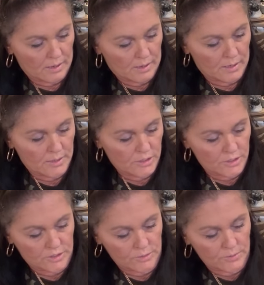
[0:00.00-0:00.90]
because she's
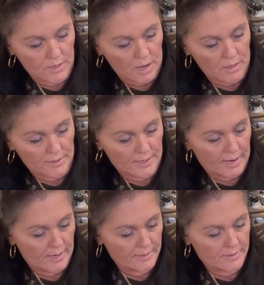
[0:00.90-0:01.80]
doing
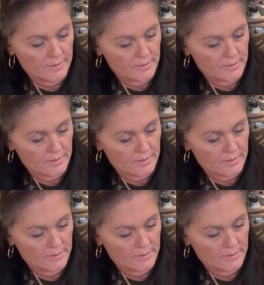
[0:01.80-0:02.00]
holidays.